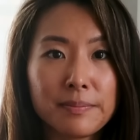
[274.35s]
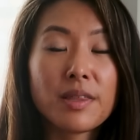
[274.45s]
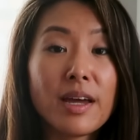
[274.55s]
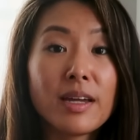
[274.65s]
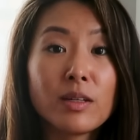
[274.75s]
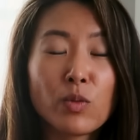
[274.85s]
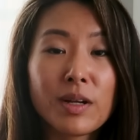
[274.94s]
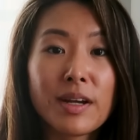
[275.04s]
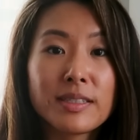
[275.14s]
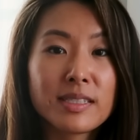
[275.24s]
But then when
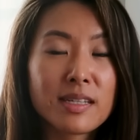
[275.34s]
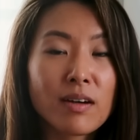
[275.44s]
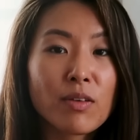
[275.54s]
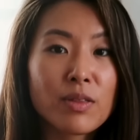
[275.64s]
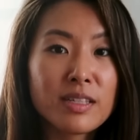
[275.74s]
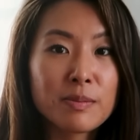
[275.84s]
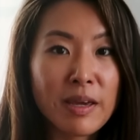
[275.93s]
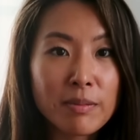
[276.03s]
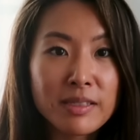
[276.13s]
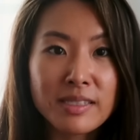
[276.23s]
I discovered these
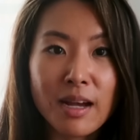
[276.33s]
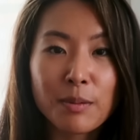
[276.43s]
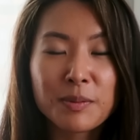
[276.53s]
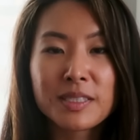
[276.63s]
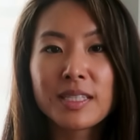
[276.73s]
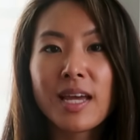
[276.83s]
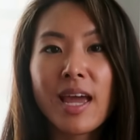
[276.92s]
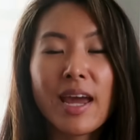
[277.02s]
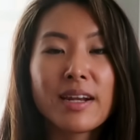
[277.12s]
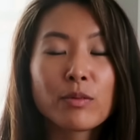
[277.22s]
baby steps
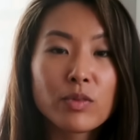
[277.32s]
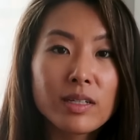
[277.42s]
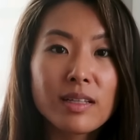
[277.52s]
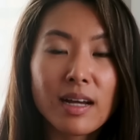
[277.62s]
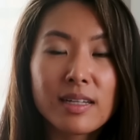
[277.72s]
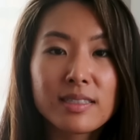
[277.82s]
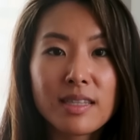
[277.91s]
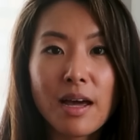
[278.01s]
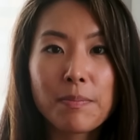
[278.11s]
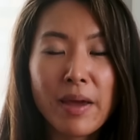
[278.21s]
and I realized
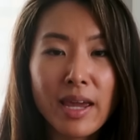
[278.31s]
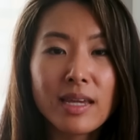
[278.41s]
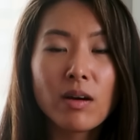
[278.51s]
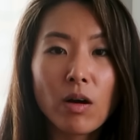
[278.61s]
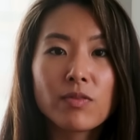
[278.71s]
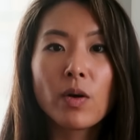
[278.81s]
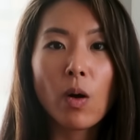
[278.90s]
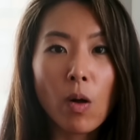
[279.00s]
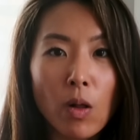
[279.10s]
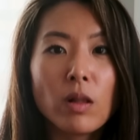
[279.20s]
that paying off
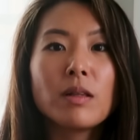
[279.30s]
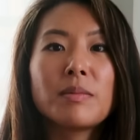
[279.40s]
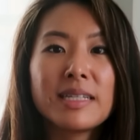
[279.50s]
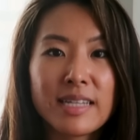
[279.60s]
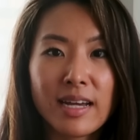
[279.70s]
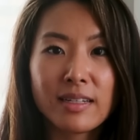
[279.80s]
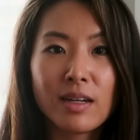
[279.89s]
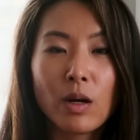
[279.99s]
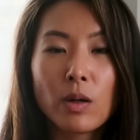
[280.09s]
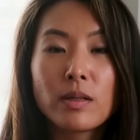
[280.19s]
all my debt
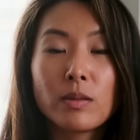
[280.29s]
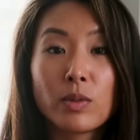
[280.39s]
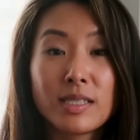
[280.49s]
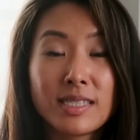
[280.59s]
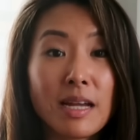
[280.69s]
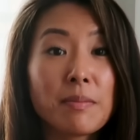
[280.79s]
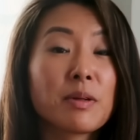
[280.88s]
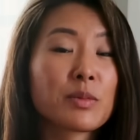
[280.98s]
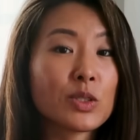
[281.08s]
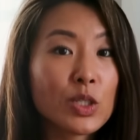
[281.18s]
was step
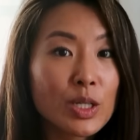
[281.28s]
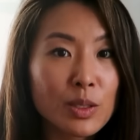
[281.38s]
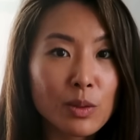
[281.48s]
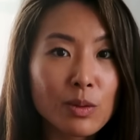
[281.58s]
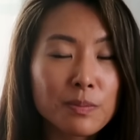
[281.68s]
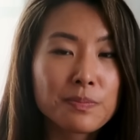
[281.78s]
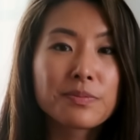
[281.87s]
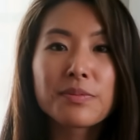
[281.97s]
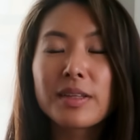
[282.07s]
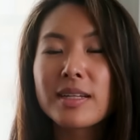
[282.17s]
number 2,
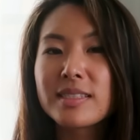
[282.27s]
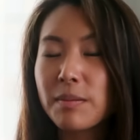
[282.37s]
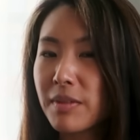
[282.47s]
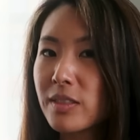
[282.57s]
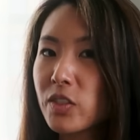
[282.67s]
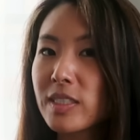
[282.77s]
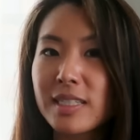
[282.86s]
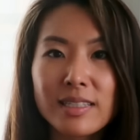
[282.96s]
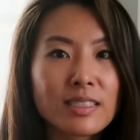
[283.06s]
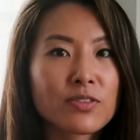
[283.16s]
something just
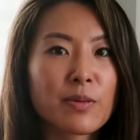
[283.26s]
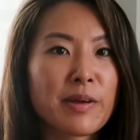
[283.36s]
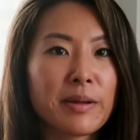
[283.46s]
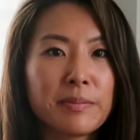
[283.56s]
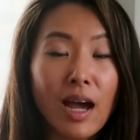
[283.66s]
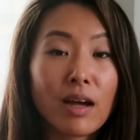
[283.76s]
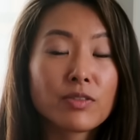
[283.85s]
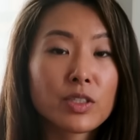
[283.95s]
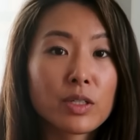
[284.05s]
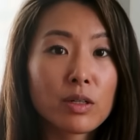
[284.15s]
clicked for me.
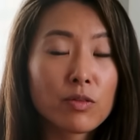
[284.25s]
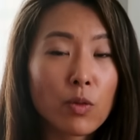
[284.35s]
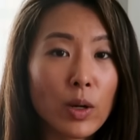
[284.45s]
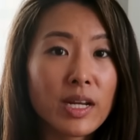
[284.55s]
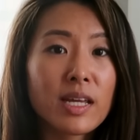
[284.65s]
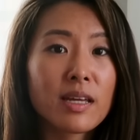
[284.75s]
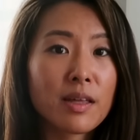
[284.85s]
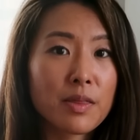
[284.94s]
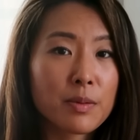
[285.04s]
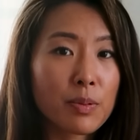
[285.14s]
After
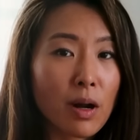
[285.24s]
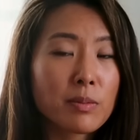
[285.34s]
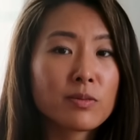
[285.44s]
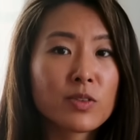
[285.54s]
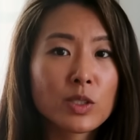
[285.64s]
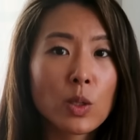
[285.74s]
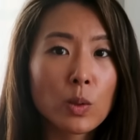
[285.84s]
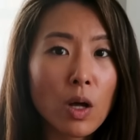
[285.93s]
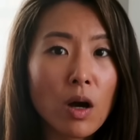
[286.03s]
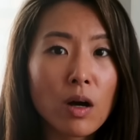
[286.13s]
avoiding the problem for so
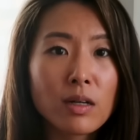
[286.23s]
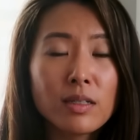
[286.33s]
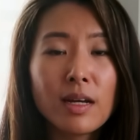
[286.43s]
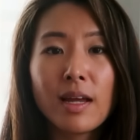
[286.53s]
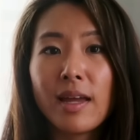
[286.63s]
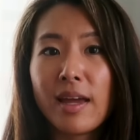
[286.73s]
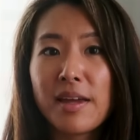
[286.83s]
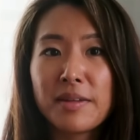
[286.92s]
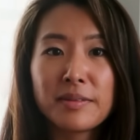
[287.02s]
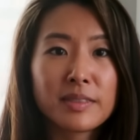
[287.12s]
long,
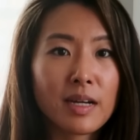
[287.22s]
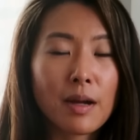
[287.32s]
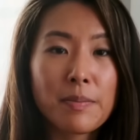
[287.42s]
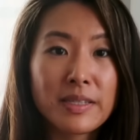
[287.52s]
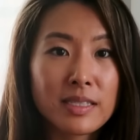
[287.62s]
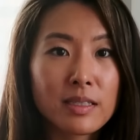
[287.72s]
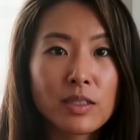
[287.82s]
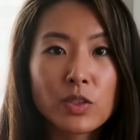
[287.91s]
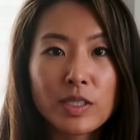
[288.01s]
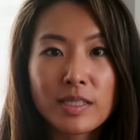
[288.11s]
and I
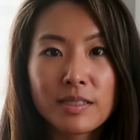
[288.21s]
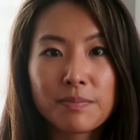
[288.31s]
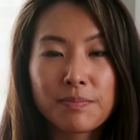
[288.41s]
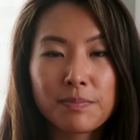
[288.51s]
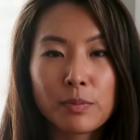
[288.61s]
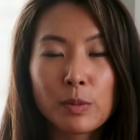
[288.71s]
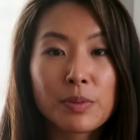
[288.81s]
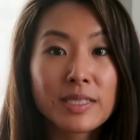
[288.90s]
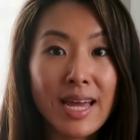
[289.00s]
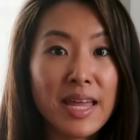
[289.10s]
basically just would
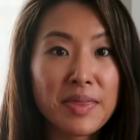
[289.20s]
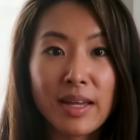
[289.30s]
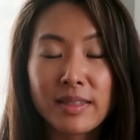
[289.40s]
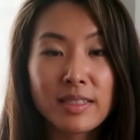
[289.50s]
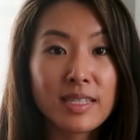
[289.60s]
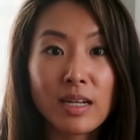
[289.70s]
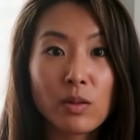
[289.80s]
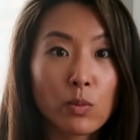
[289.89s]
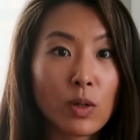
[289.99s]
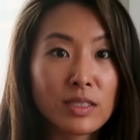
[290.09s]
pretend that the
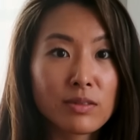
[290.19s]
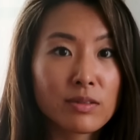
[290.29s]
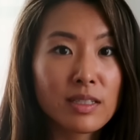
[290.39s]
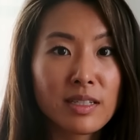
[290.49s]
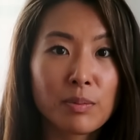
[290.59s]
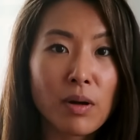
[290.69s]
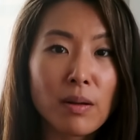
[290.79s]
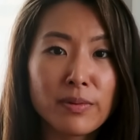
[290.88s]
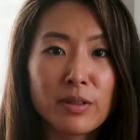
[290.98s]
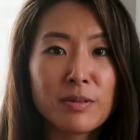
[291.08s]
debt wasn't really a
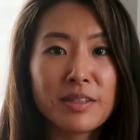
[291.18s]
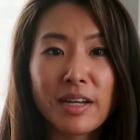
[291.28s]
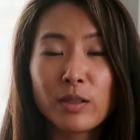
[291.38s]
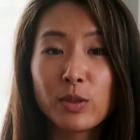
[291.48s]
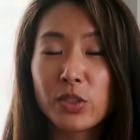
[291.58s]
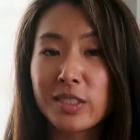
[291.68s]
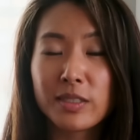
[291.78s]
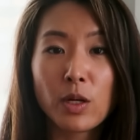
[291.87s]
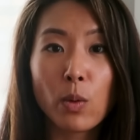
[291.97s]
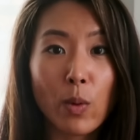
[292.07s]
problem and that it would
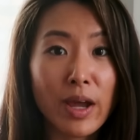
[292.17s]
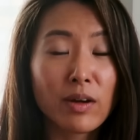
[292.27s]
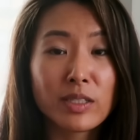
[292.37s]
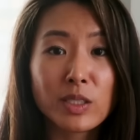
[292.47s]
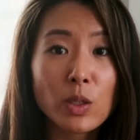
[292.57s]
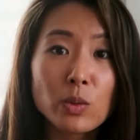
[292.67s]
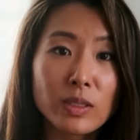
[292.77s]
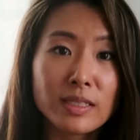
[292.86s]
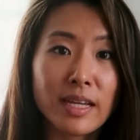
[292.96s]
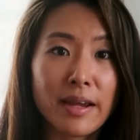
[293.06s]
just go away on its own
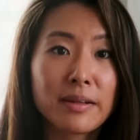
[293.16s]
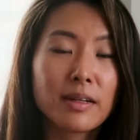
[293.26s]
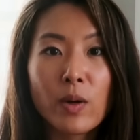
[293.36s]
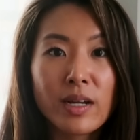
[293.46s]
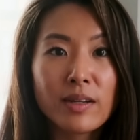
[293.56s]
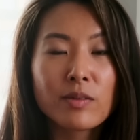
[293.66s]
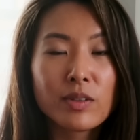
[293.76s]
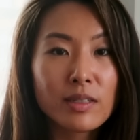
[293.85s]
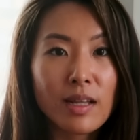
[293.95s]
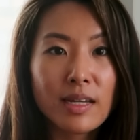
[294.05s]
one day, when I
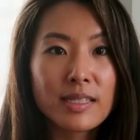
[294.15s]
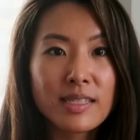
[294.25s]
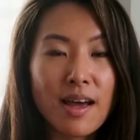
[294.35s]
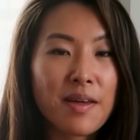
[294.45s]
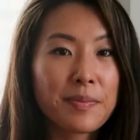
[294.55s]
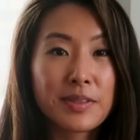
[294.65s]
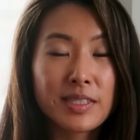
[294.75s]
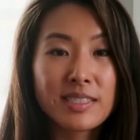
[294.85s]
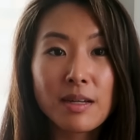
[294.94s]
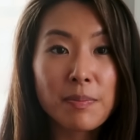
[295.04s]
realized that there's
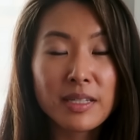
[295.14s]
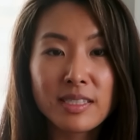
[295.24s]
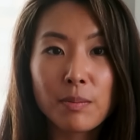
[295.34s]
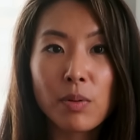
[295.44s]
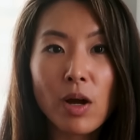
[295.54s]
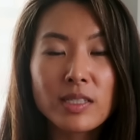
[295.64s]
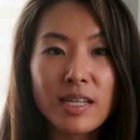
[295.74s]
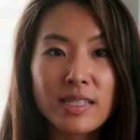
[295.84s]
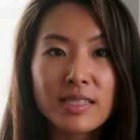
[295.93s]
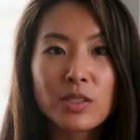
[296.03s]
a step-by-step
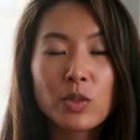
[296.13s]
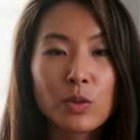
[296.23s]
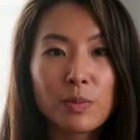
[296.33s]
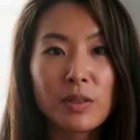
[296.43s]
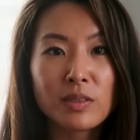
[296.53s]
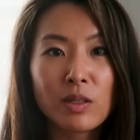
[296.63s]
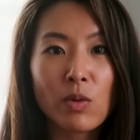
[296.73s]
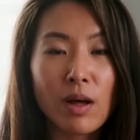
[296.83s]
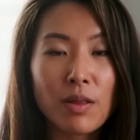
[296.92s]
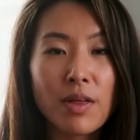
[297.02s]
process to building
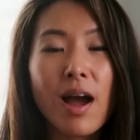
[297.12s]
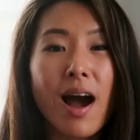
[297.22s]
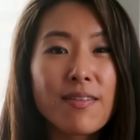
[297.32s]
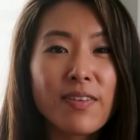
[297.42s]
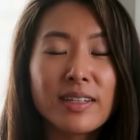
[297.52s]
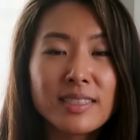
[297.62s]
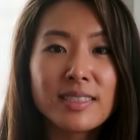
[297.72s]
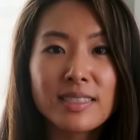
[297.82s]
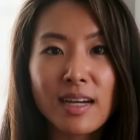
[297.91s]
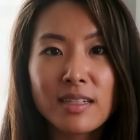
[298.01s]
wealth, I finally
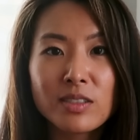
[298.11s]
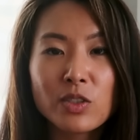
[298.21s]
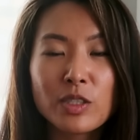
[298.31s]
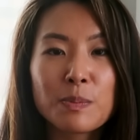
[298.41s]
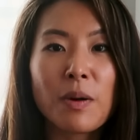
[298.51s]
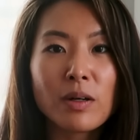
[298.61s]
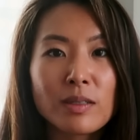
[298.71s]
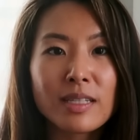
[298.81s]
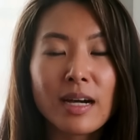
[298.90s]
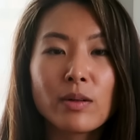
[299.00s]
decided to just
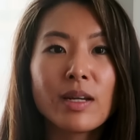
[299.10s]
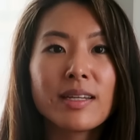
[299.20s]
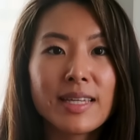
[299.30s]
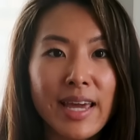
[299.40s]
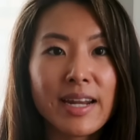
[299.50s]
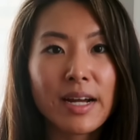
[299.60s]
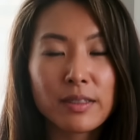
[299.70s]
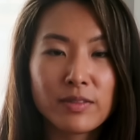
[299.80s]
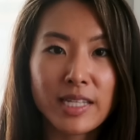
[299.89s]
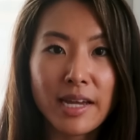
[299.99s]
buckle down and get out
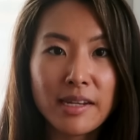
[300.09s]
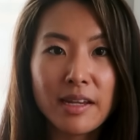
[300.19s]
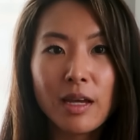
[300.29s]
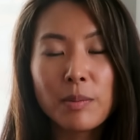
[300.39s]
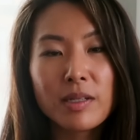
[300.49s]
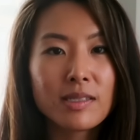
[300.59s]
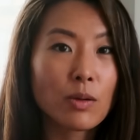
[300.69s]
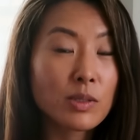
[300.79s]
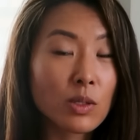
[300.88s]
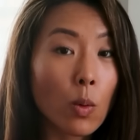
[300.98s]
of debt, because
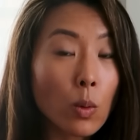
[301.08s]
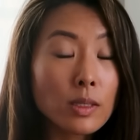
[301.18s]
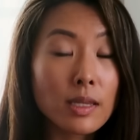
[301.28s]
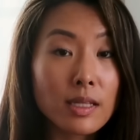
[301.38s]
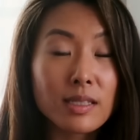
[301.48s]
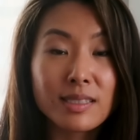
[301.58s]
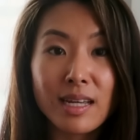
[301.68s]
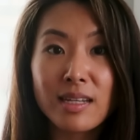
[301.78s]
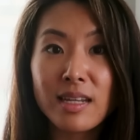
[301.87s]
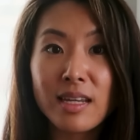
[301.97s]
that was the only thing
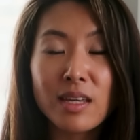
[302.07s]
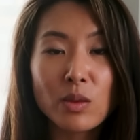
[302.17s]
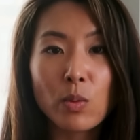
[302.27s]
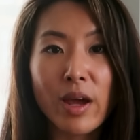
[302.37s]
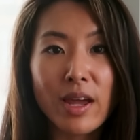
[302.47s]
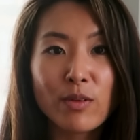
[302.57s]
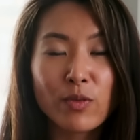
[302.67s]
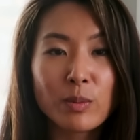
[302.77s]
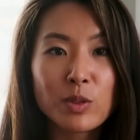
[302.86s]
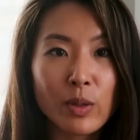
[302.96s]
standing in the way
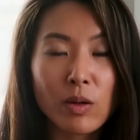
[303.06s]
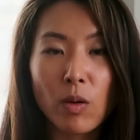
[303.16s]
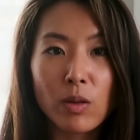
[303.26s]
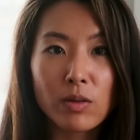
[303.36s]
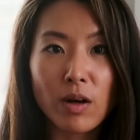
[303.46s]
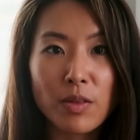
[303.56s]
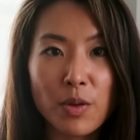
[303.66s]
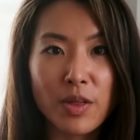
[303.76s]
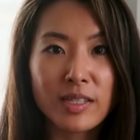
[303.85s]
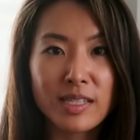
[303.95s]
from doing all the
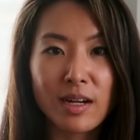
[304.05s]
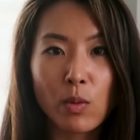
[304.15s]
other things that